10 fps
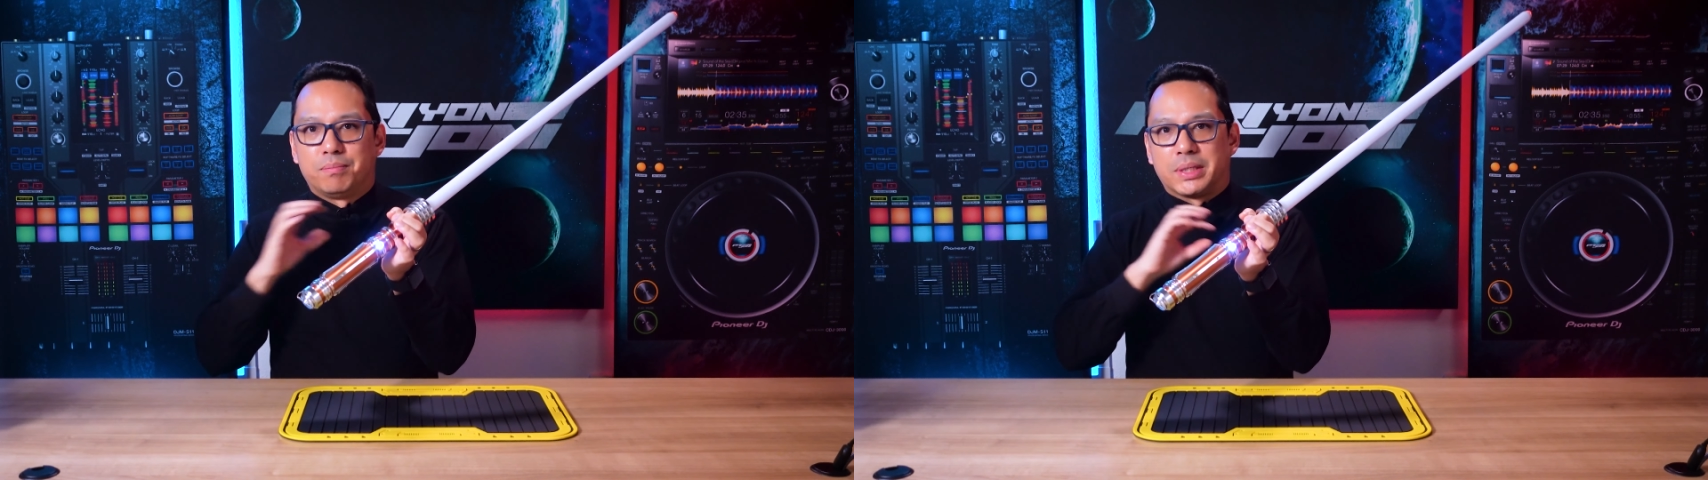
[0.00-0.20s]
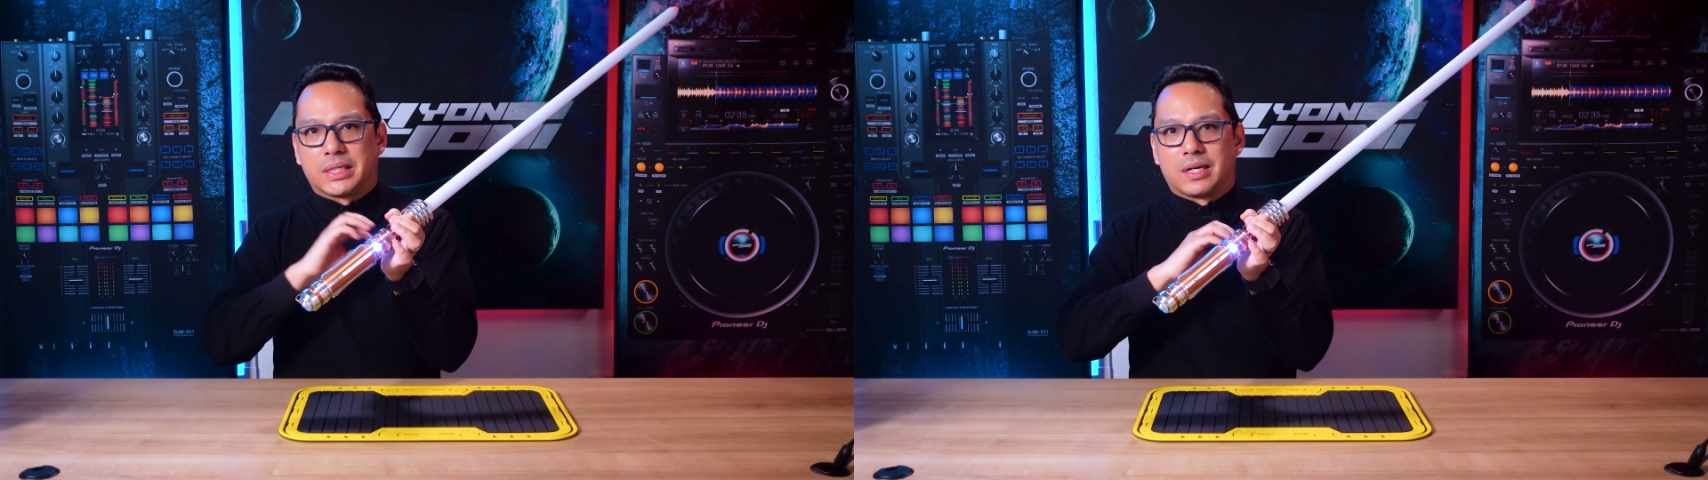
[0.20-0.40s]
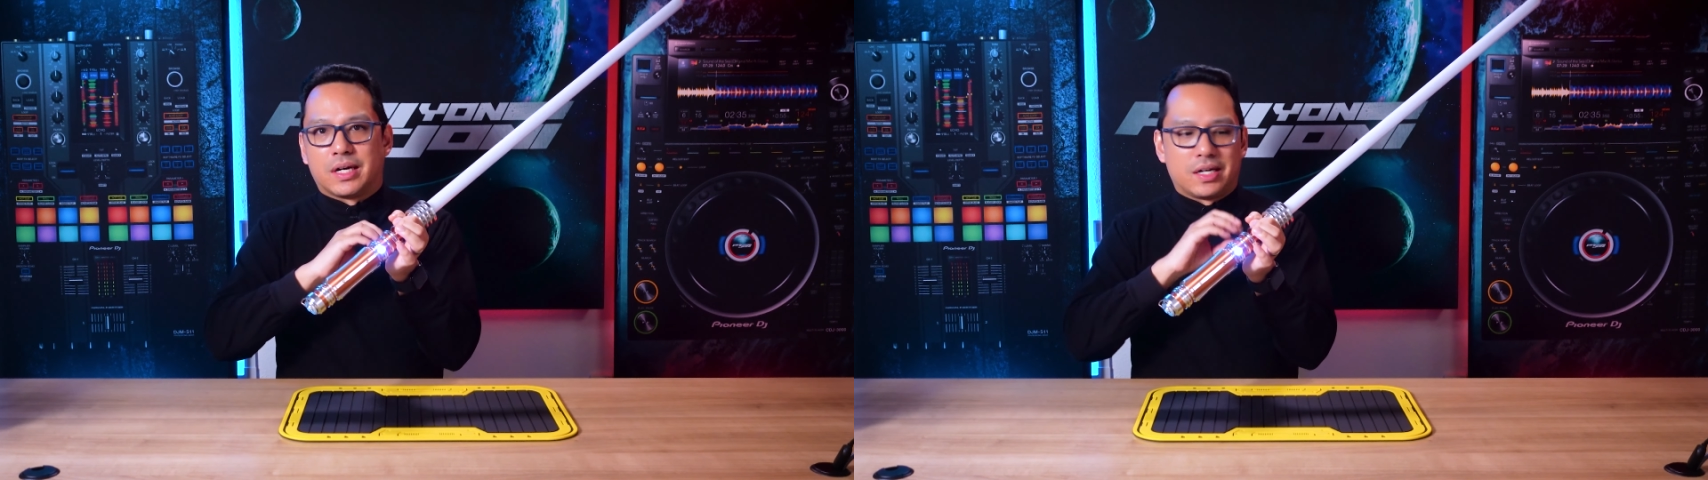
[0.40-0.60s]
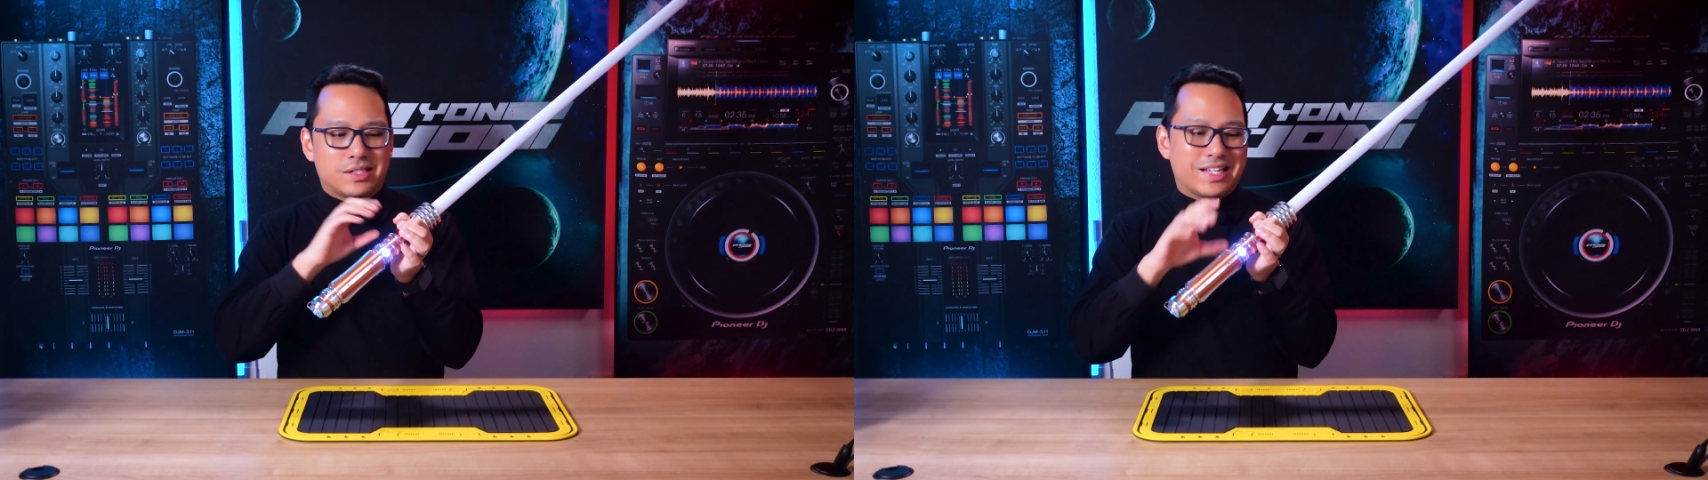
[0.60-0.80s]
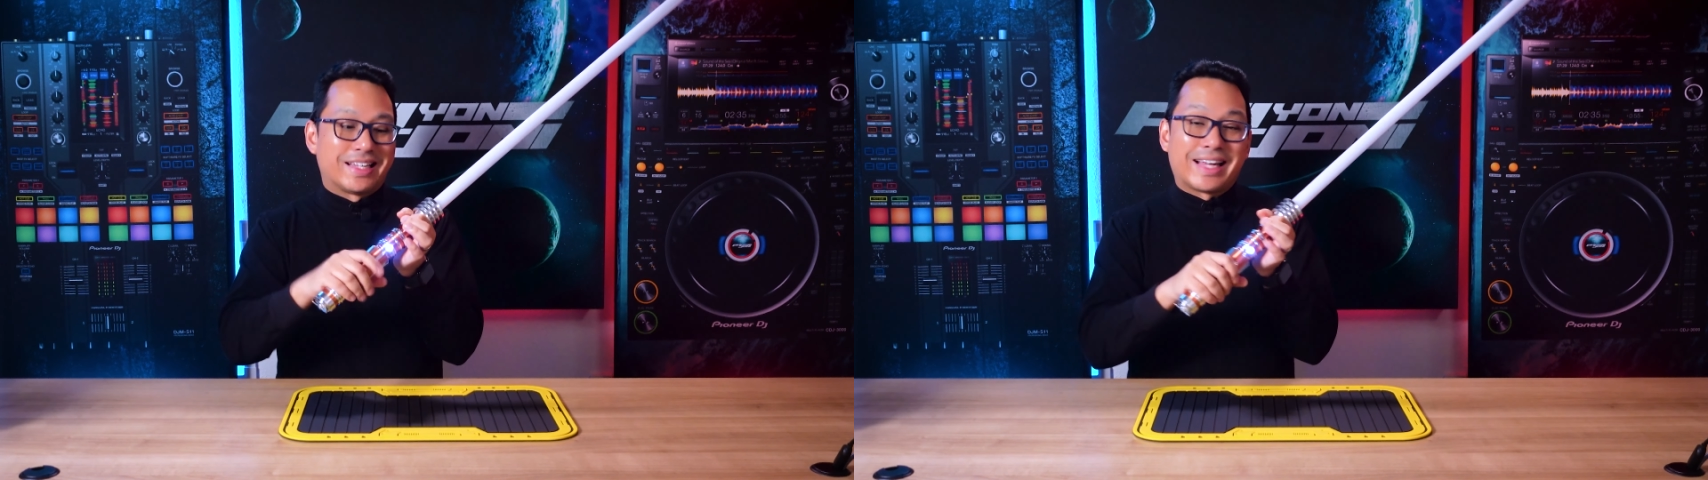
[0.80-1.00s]

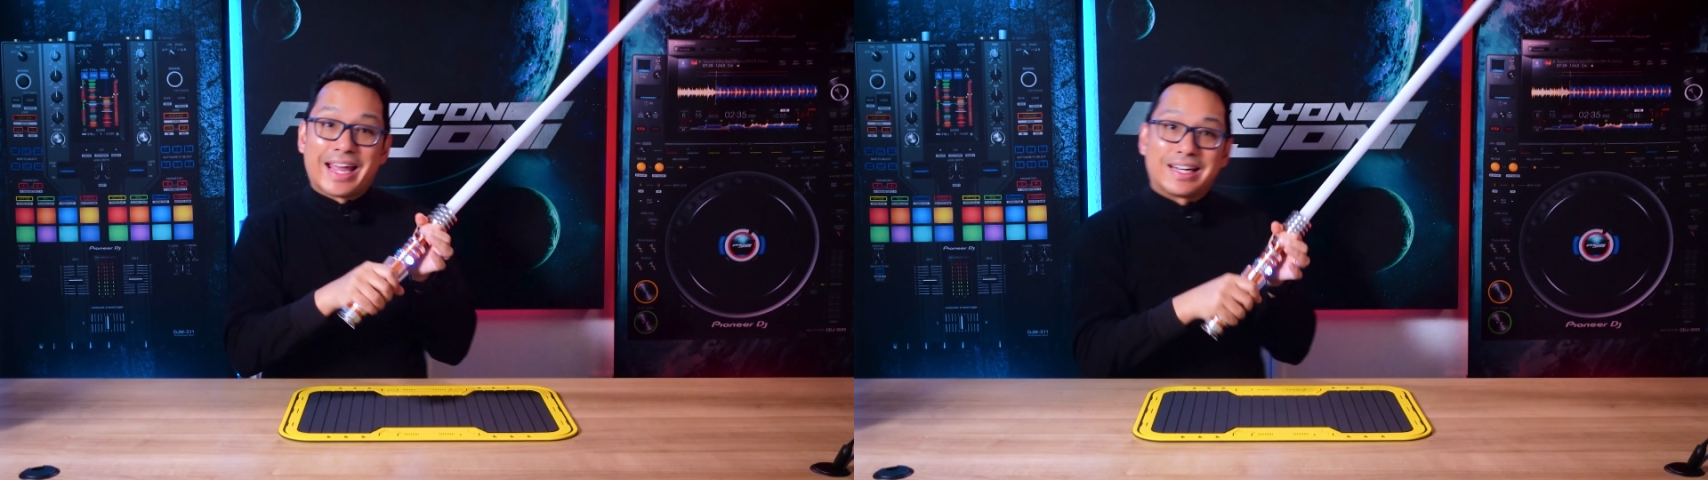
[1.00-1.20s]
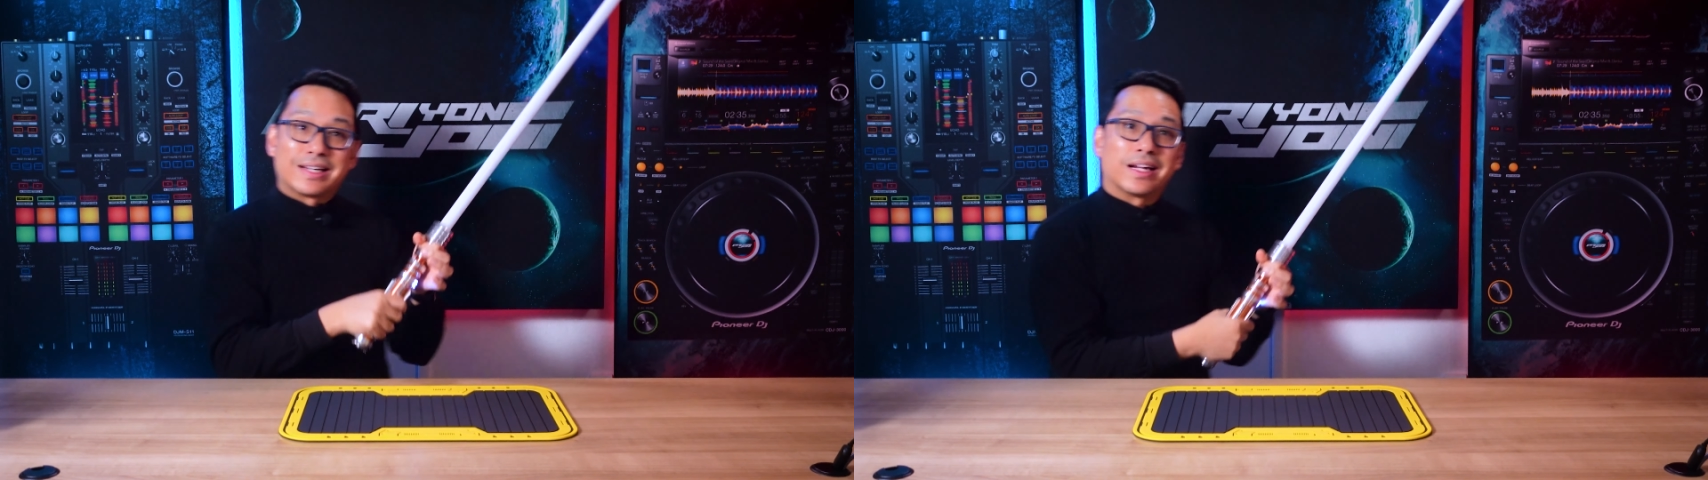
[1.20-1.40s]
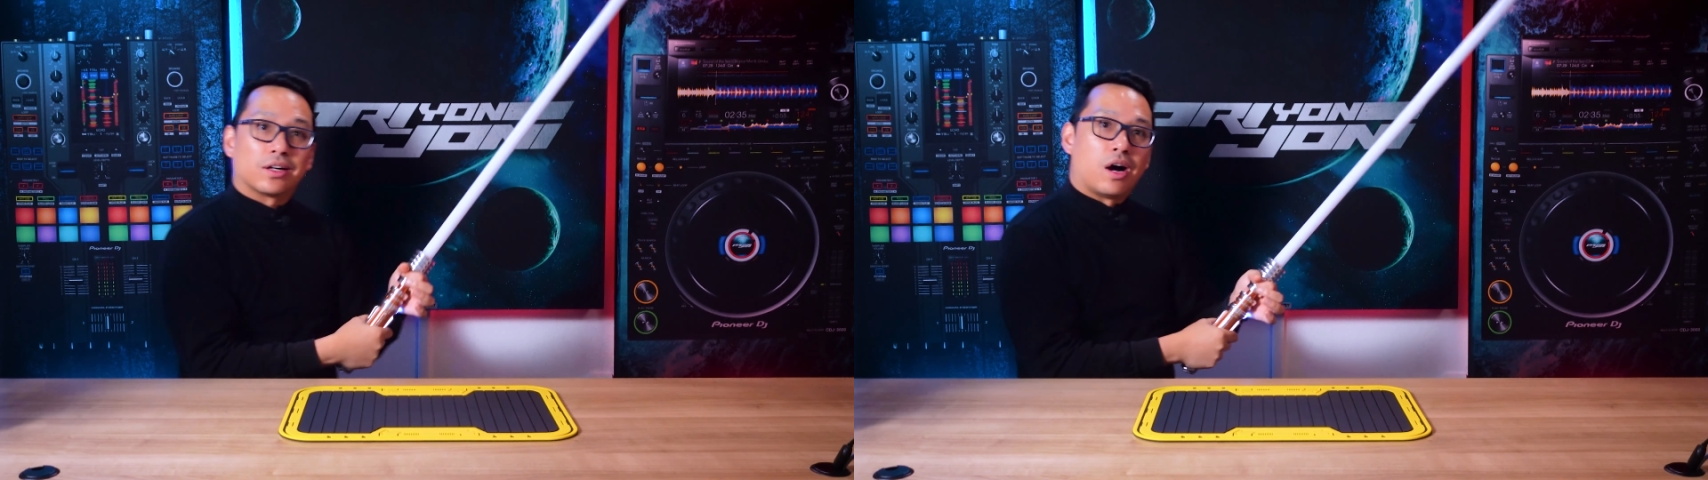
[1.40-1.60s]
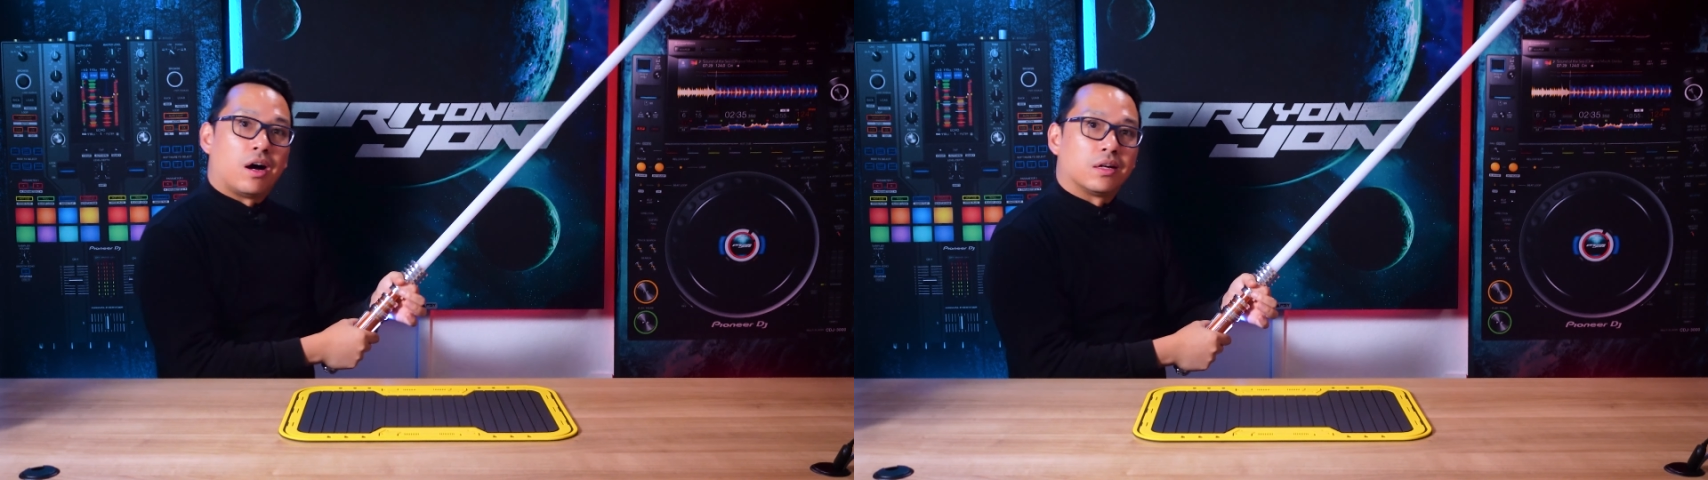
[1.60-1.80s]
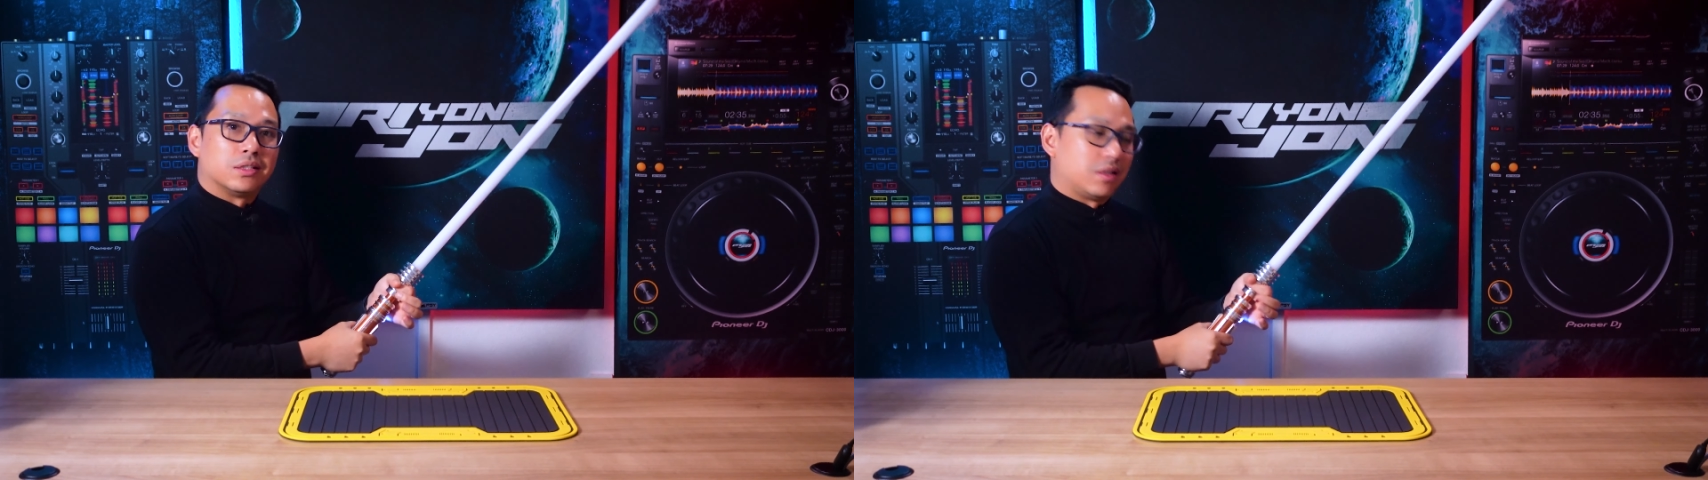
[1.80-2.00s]
because it can get
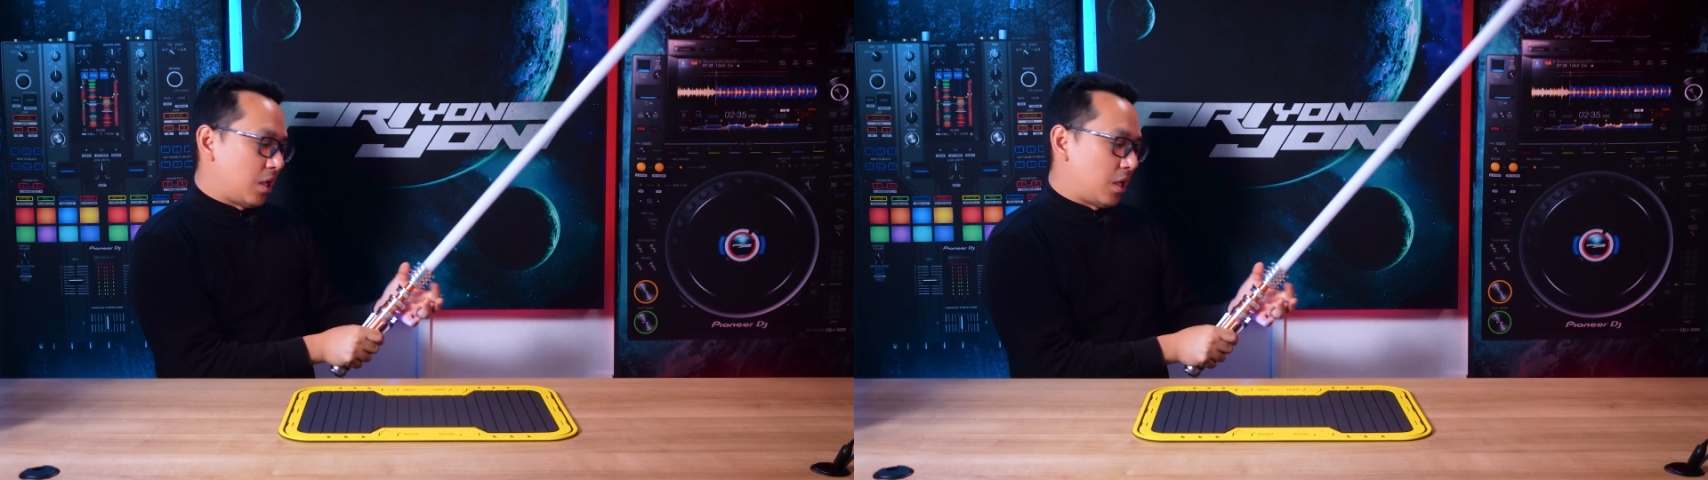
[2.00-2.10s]
caught